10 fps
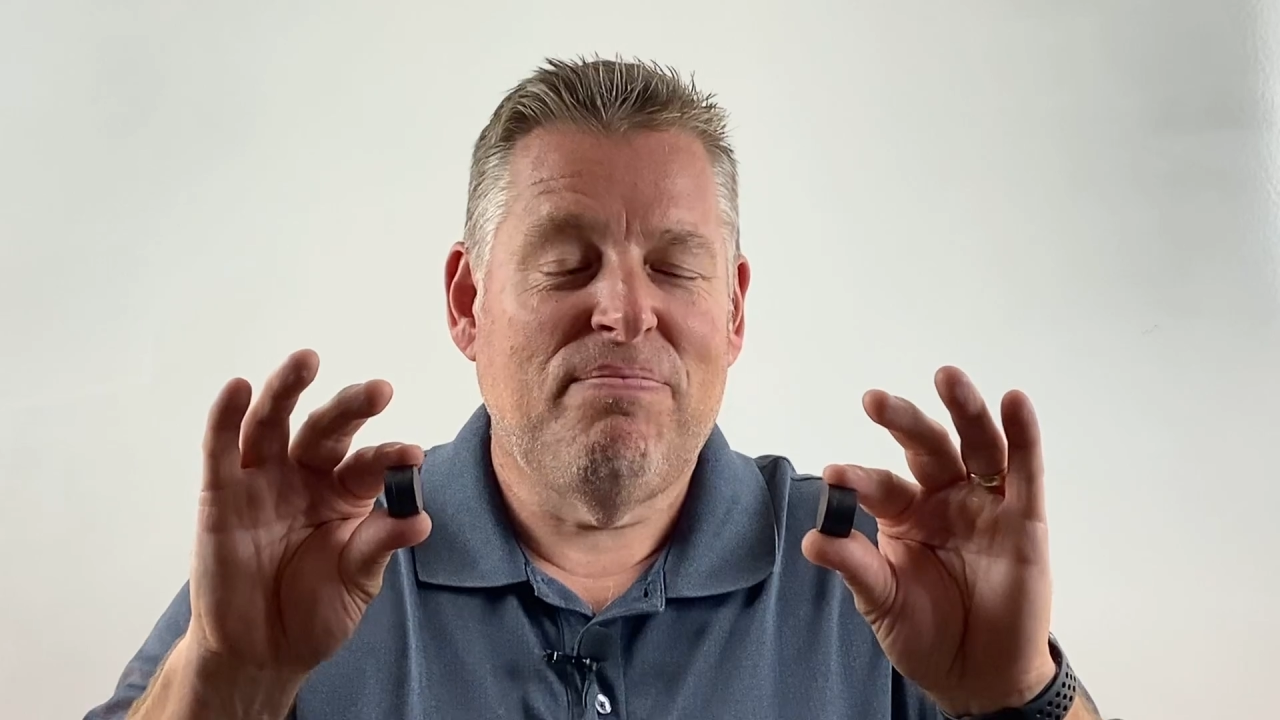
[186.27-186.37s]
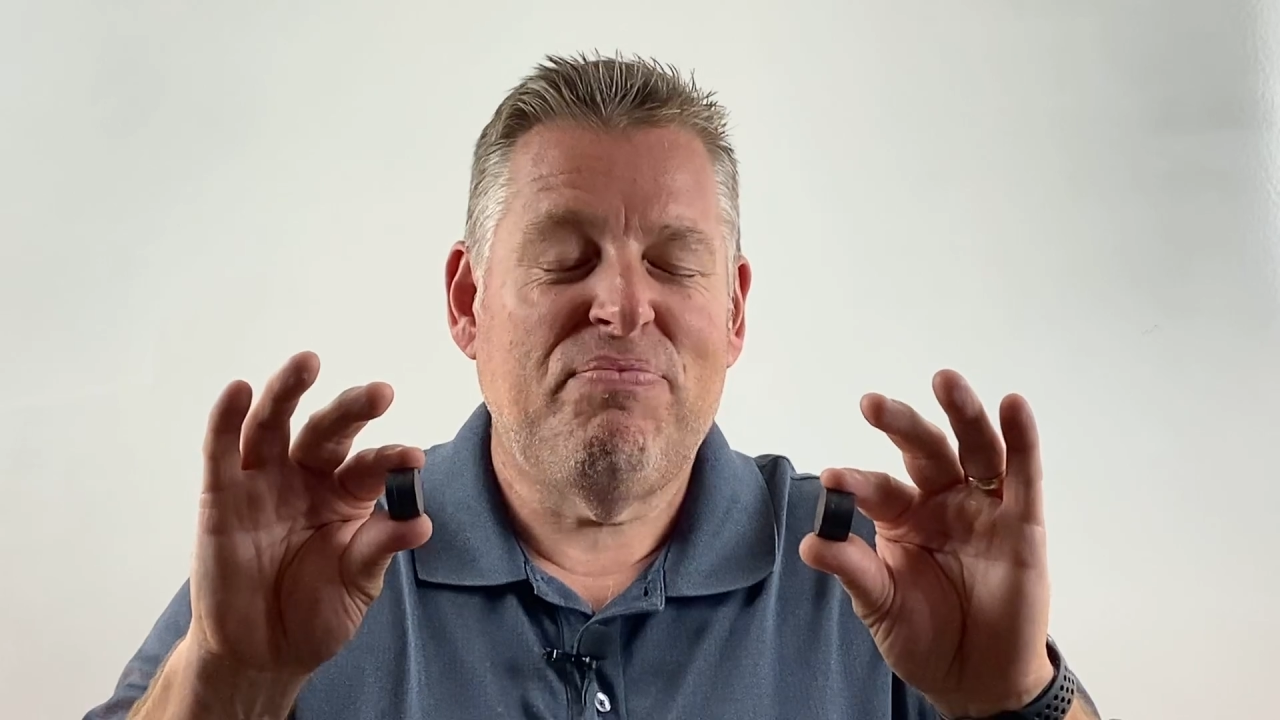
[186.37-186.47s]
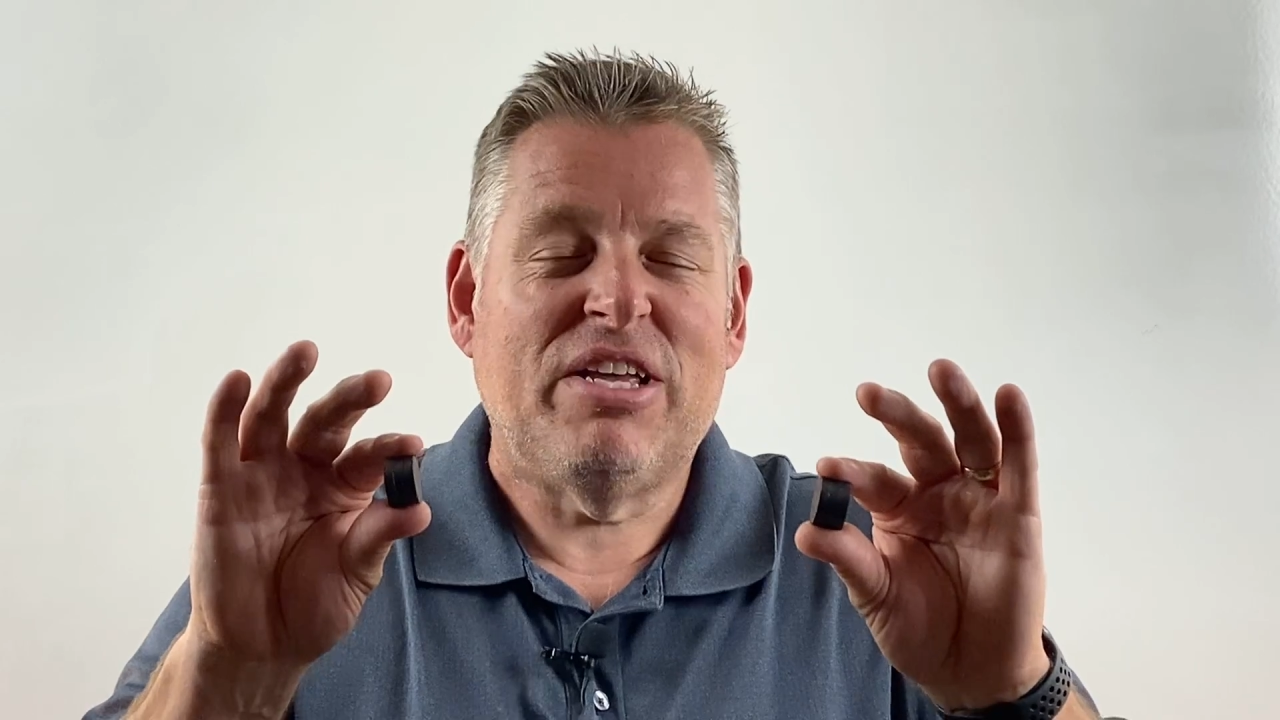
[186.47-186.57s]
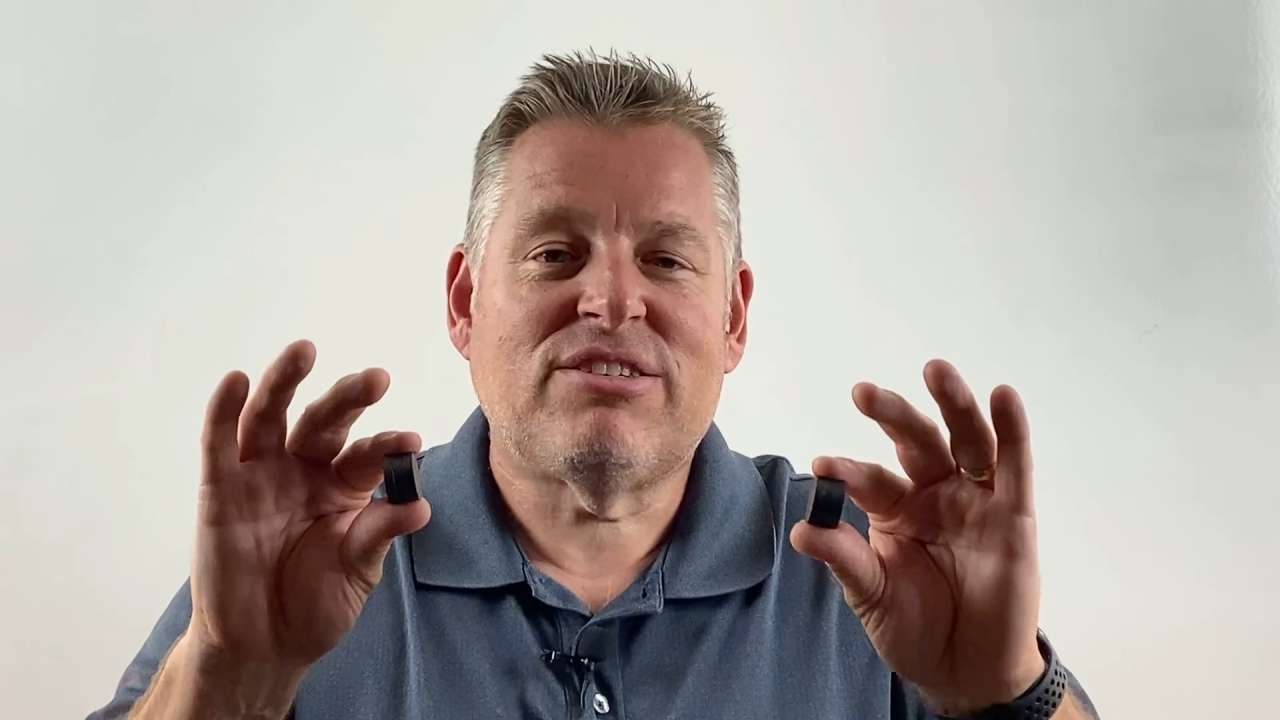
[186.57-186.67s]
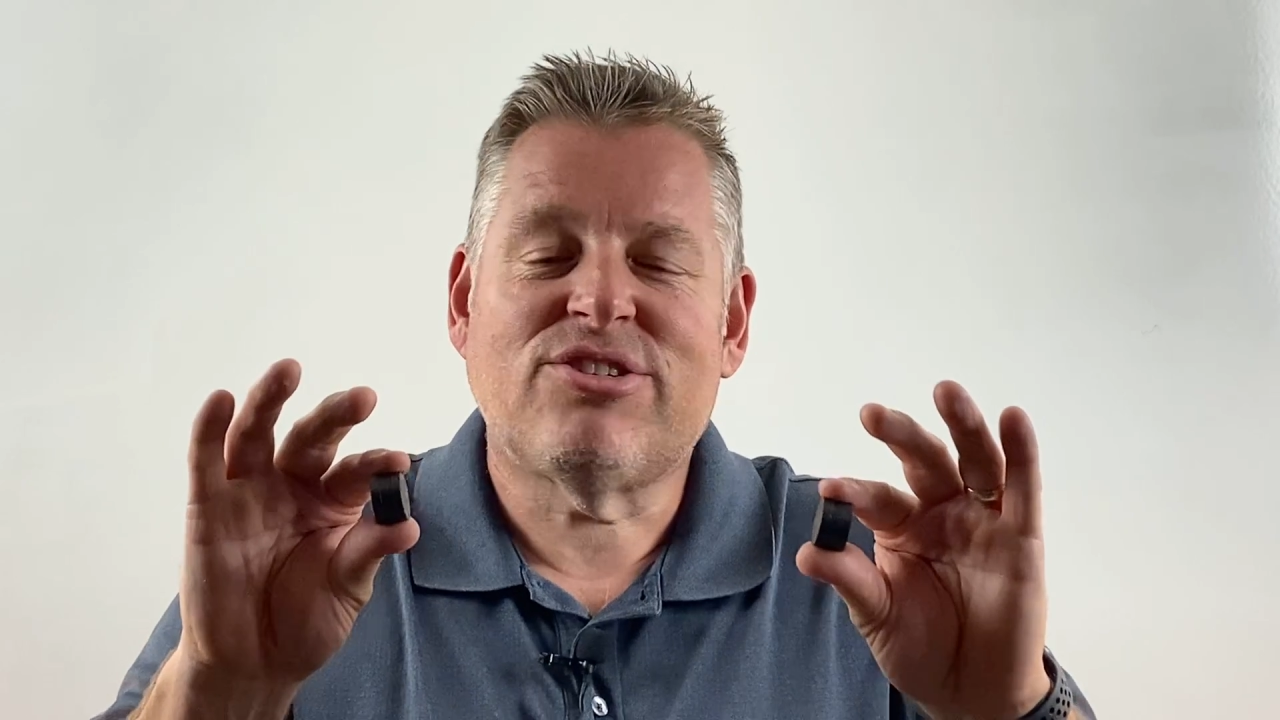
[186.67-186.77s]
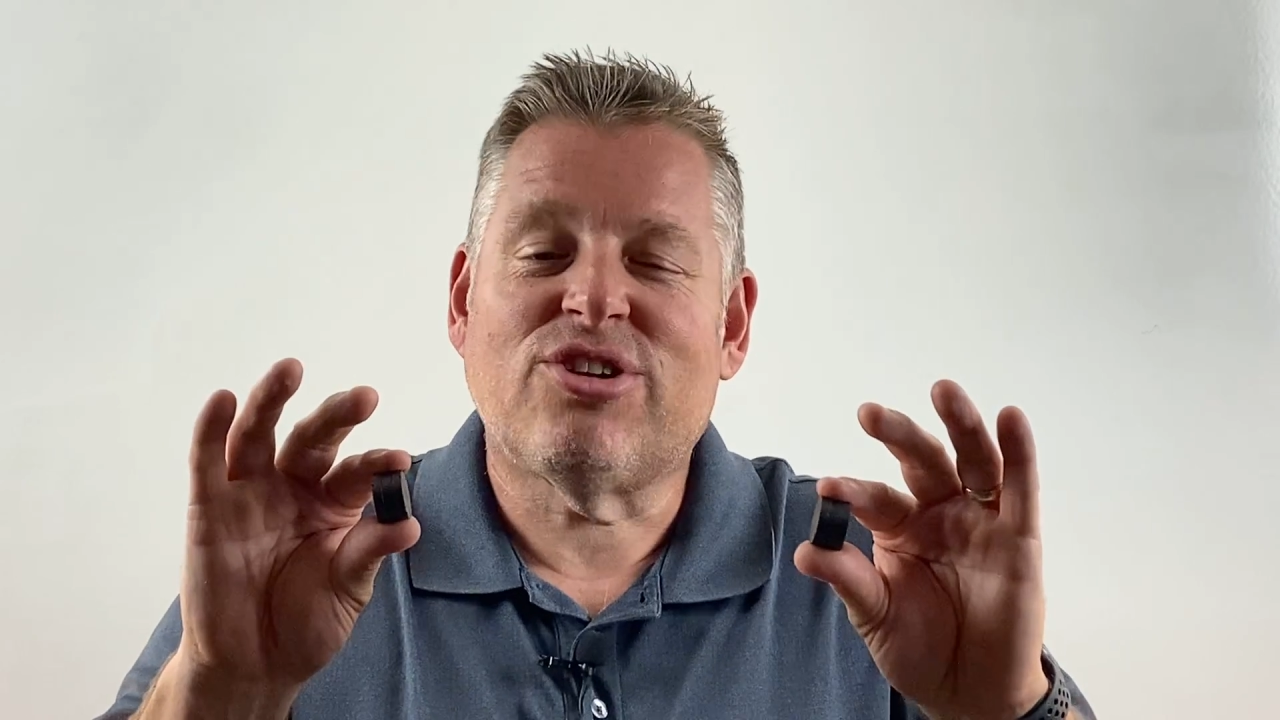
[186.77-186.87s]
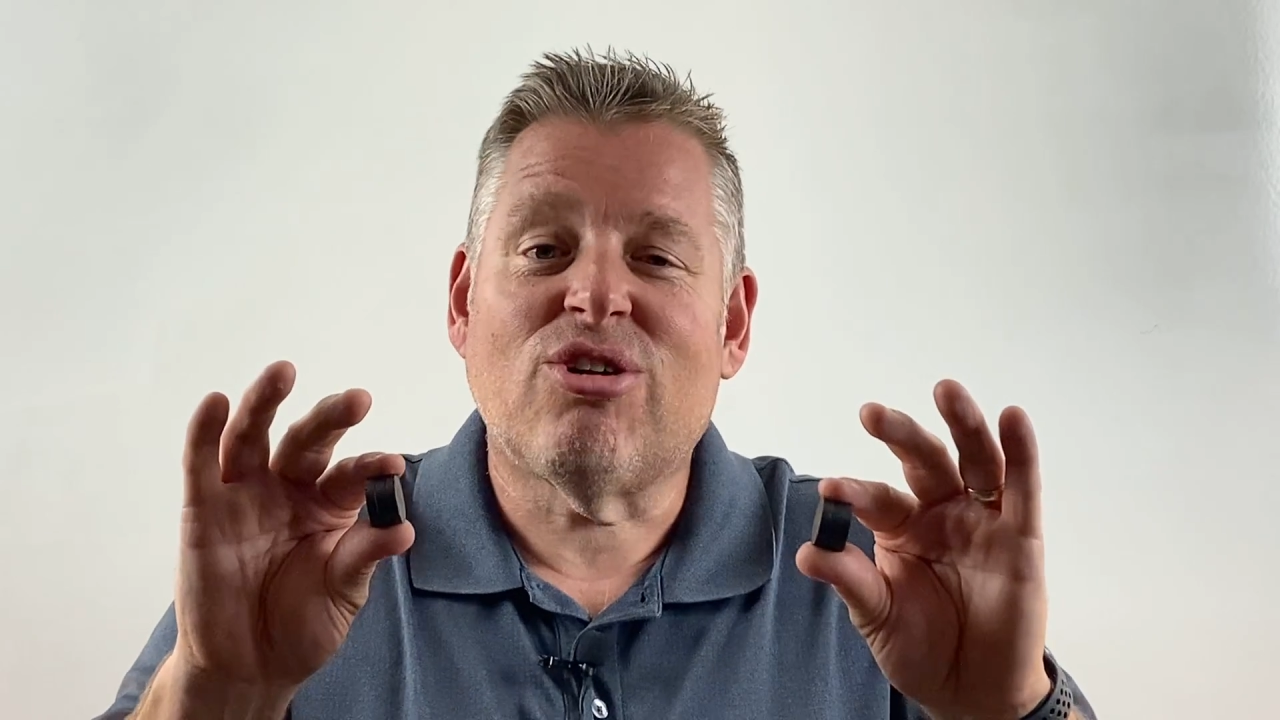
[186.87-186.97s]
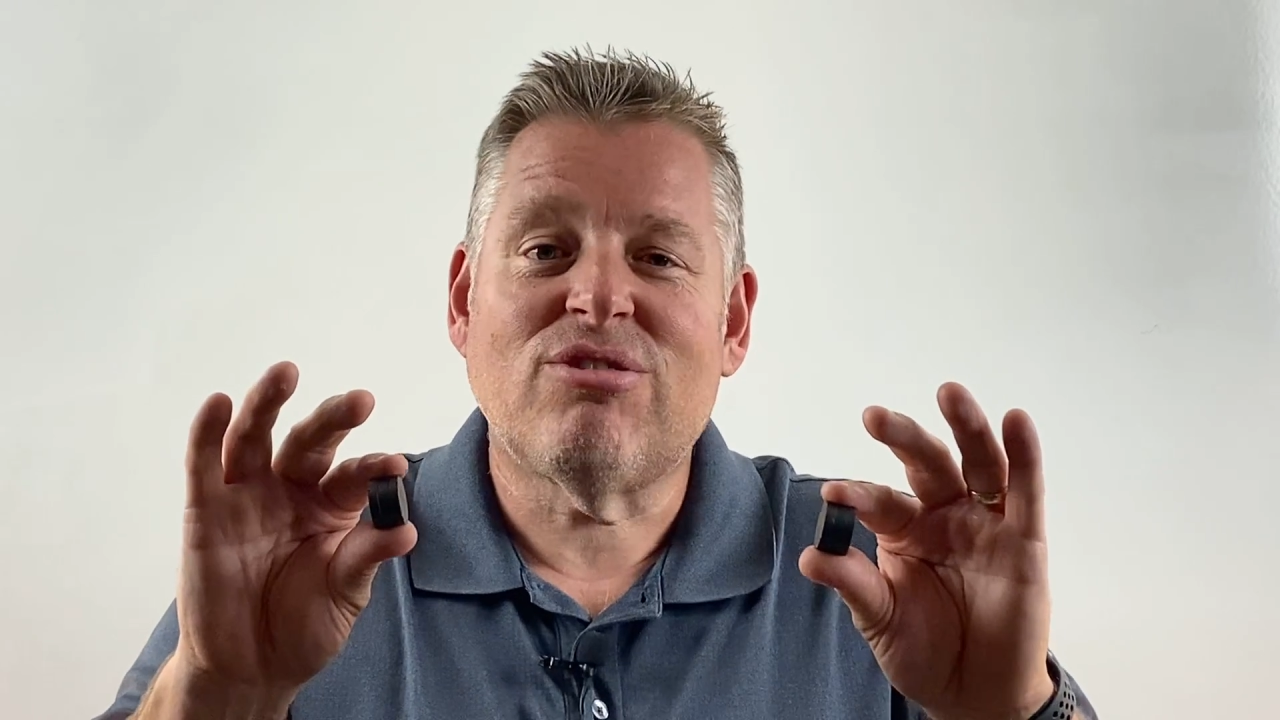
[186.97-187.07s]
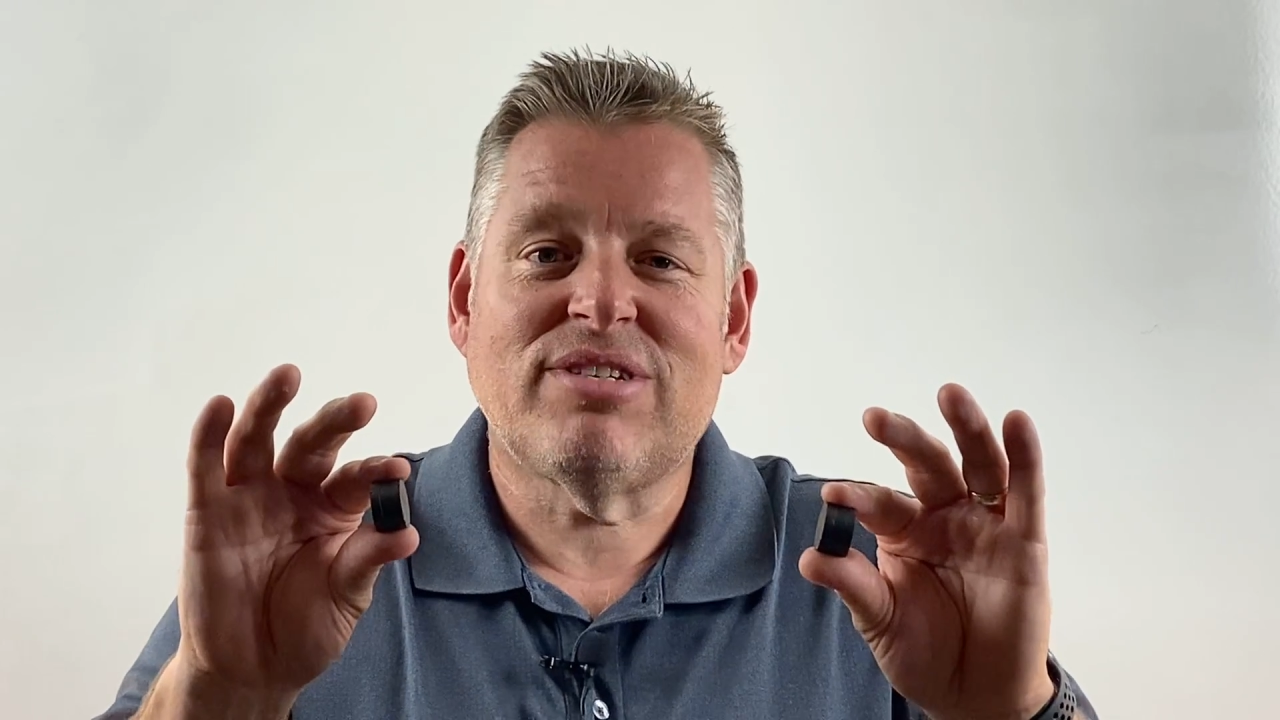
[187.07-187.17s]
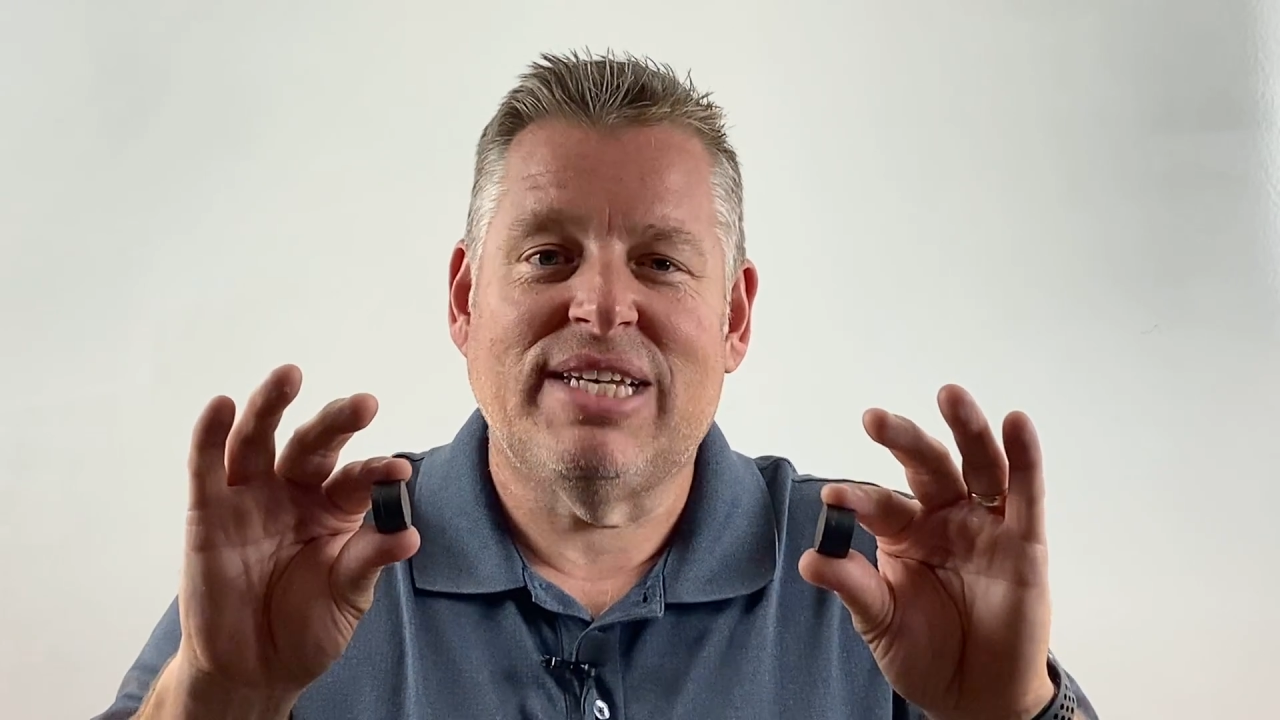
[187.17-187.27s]
that
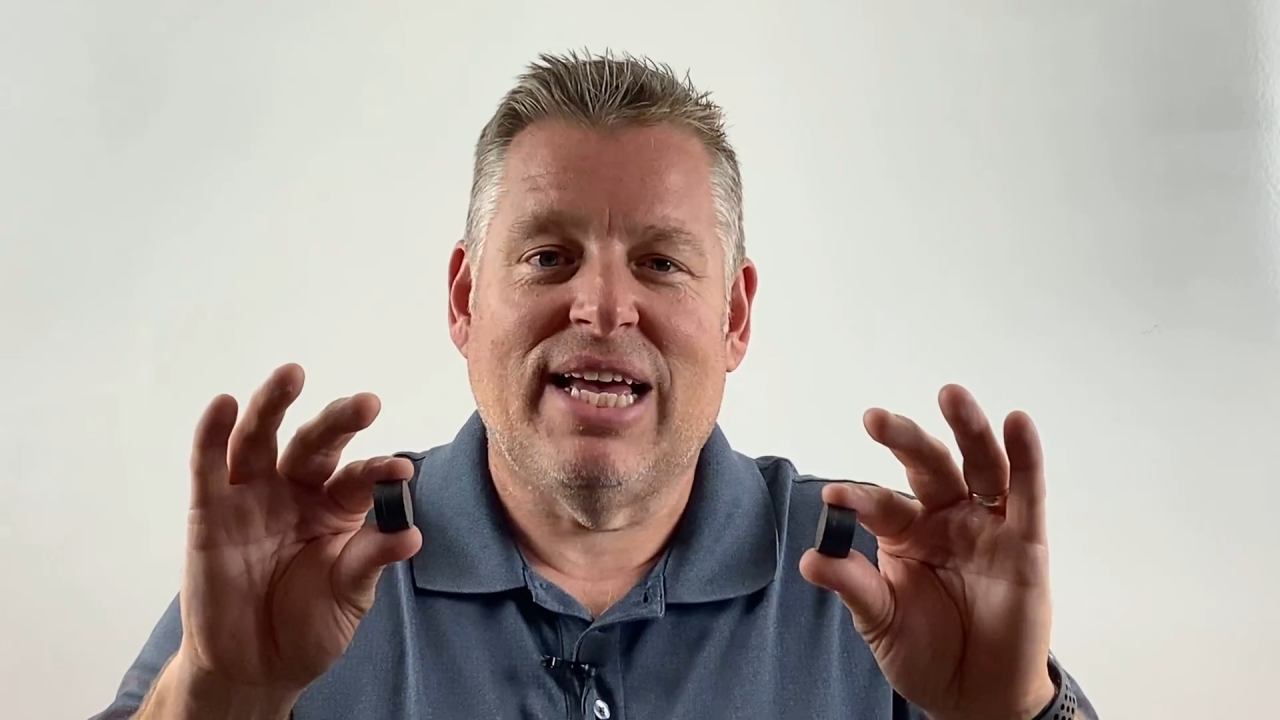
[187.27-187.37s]
stirs